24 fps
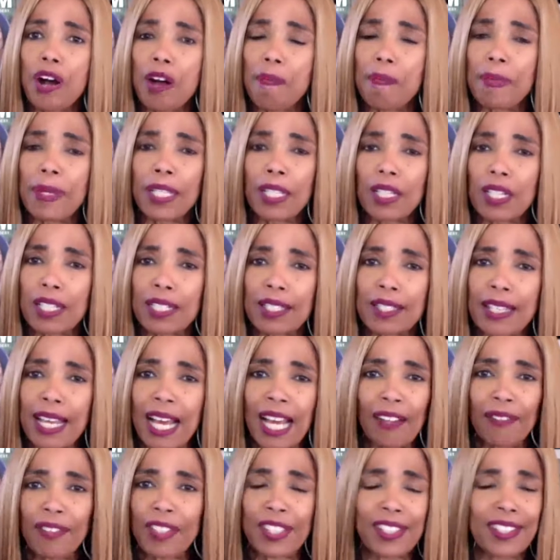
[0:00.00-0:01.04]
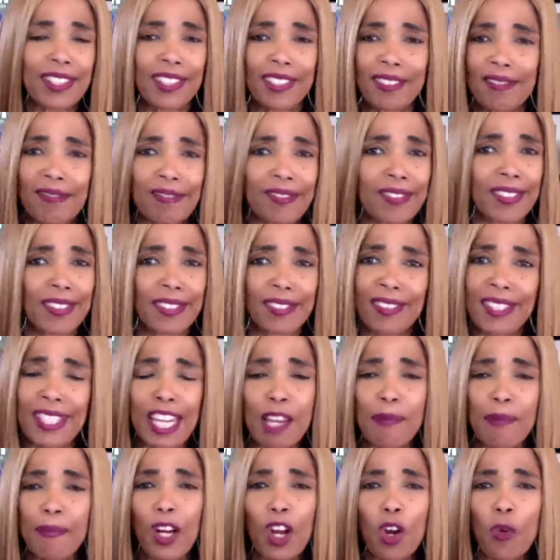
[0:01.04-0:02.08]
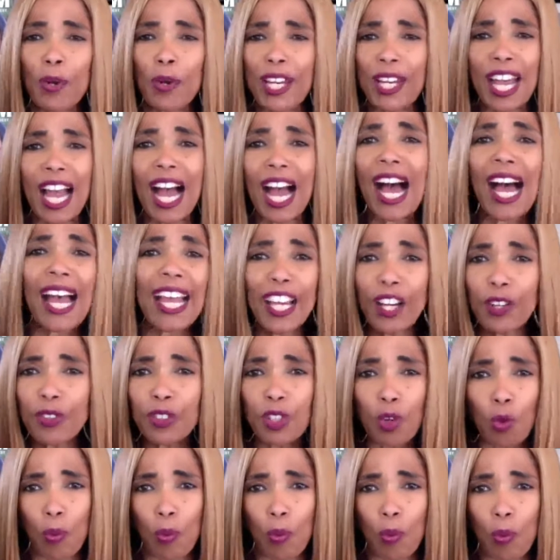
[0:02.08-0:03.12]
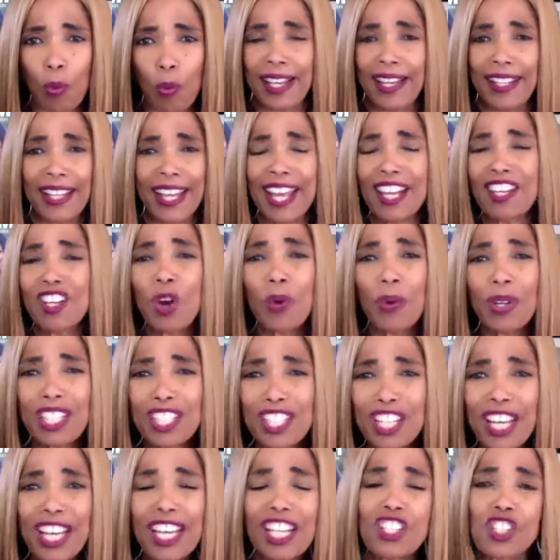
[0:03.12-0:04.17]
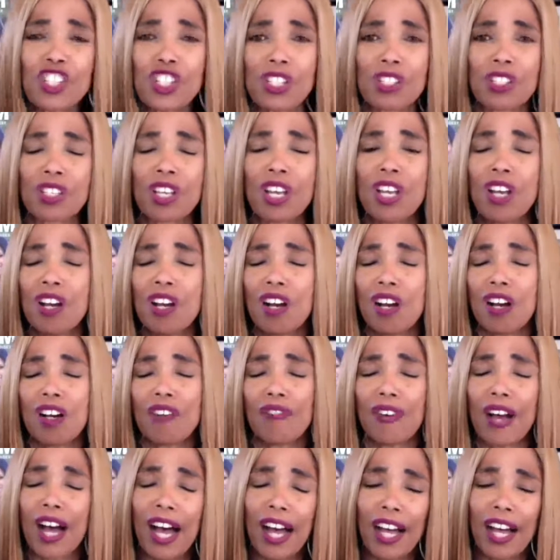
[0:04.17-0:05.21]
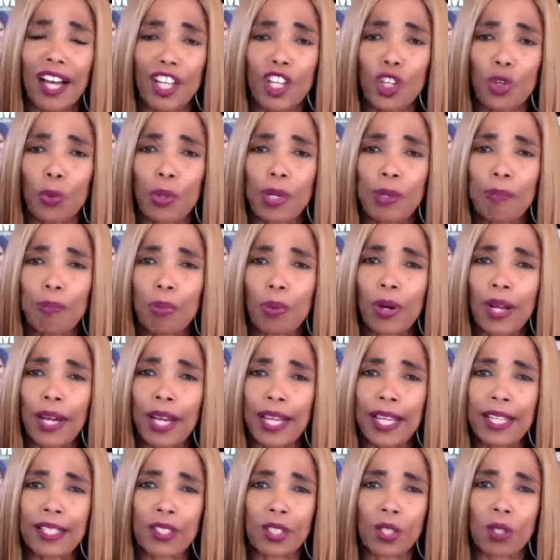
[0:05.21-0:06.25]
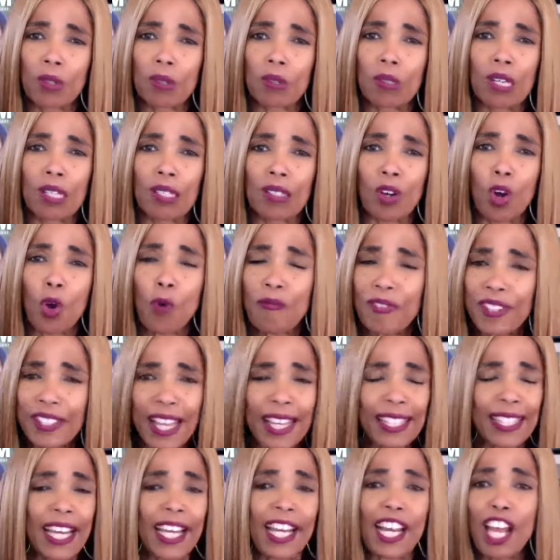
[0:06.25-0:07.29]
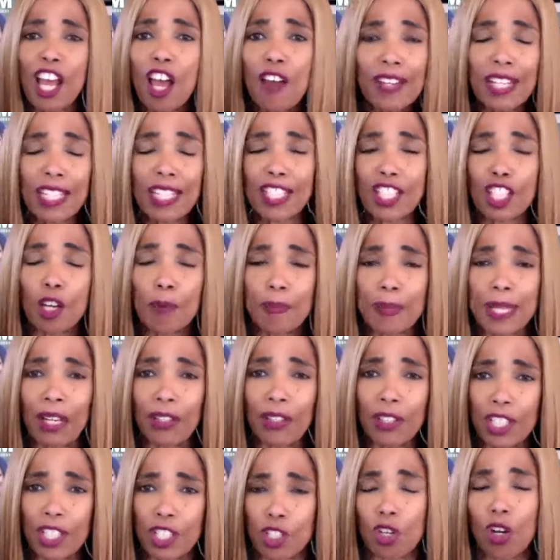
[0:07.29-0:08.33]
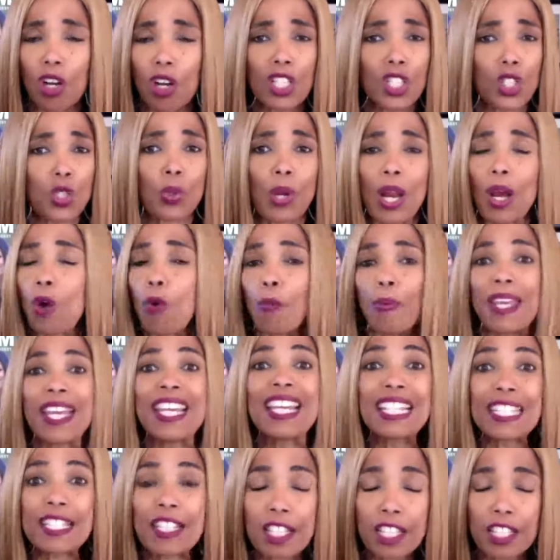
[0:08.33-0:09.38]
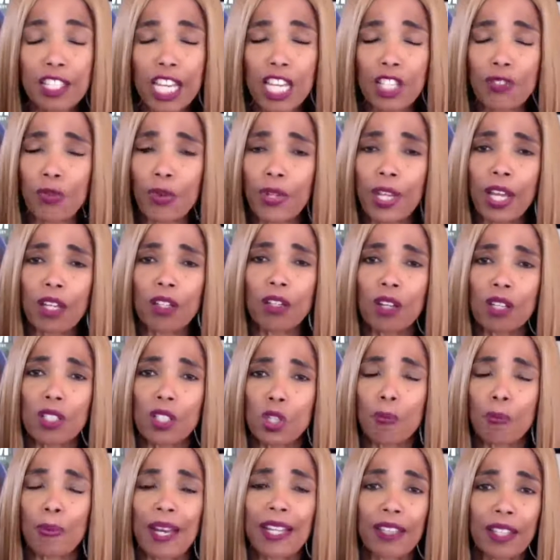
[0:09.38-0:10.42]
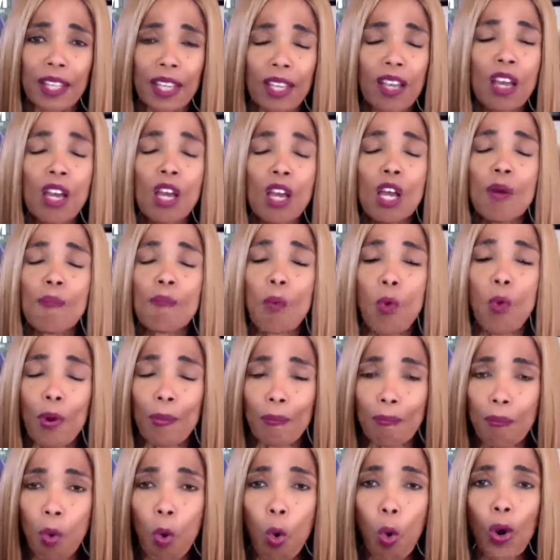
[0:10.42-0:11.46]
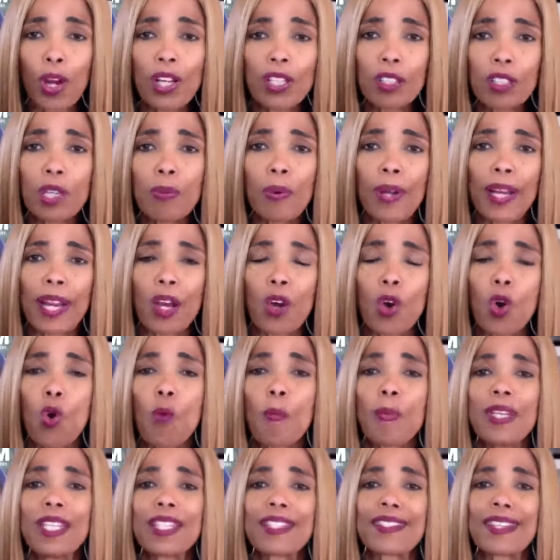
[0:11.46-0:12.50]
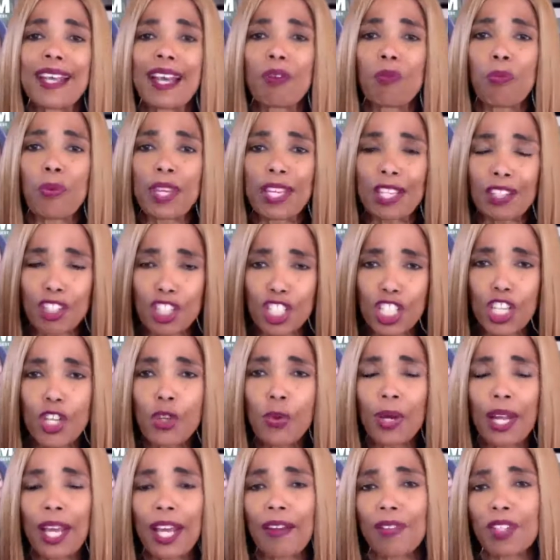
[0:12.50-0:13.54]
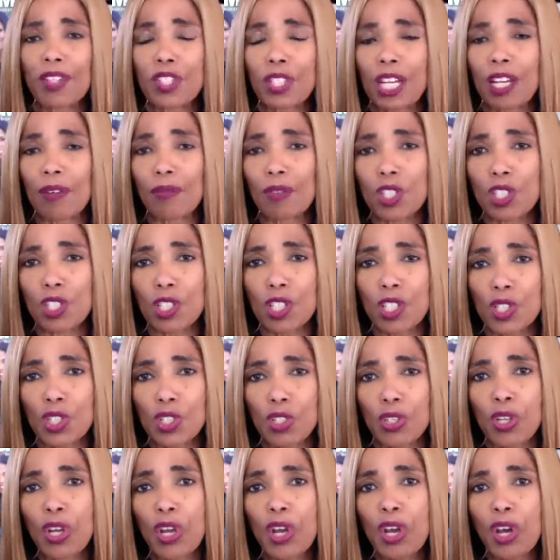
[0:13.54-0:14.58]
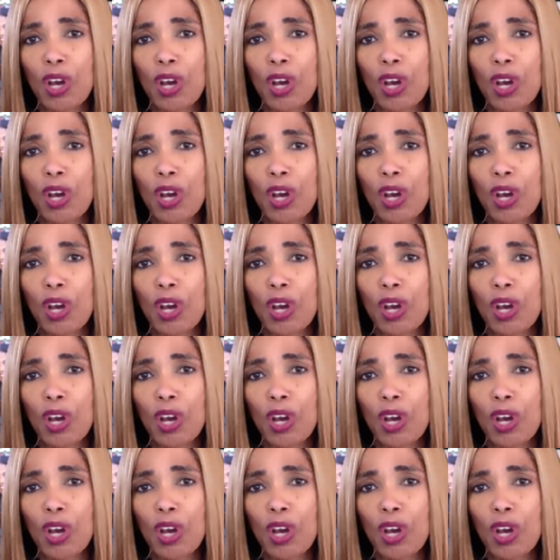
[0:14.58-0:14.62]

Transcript: Because obviously the team had already hired the white guy. They had no intentions of hiring Brian. So hopefully that kind of evidence comes out in his lawsuit. I hope he's successful in that lawsuit. But I think more importantly, what I hope is that we continue to have this conversation